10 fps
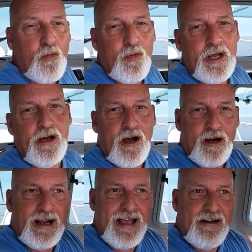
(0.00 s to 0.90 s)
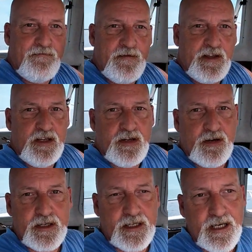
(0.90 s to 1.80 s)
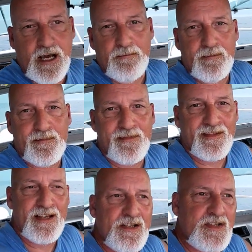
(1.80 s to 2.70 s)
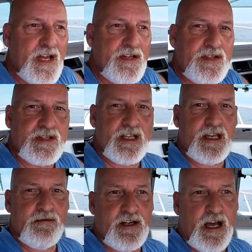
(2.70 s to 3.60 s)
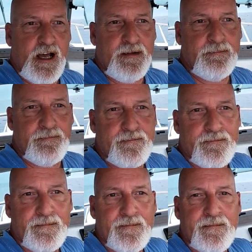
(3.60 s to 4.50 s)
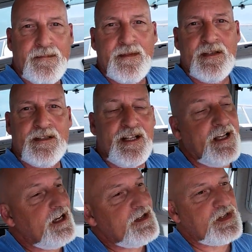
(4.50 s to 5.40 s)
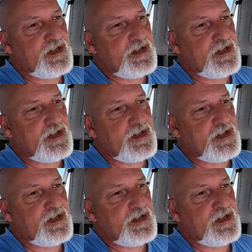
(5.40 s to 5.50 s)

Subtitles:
we are FV Hooking Up. That's us, Dave and I. Today it's